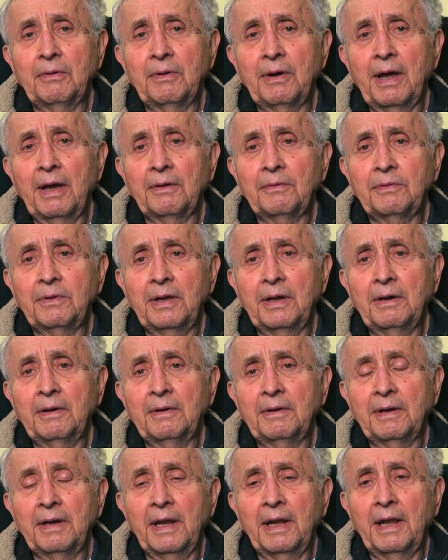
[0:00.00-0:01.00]
were out
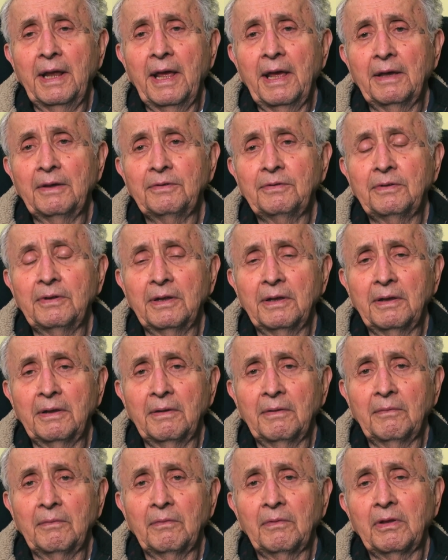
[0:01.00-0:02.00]
there and they asked
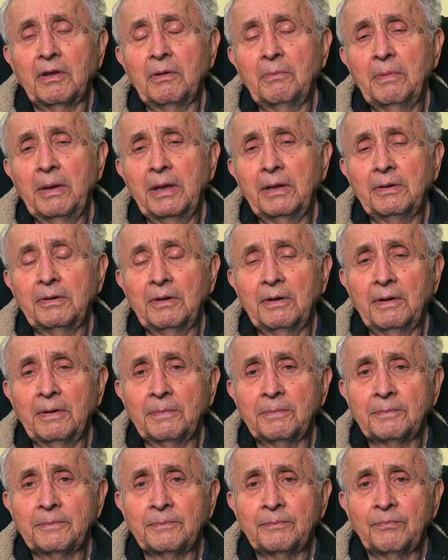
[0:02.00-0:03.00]
the commander,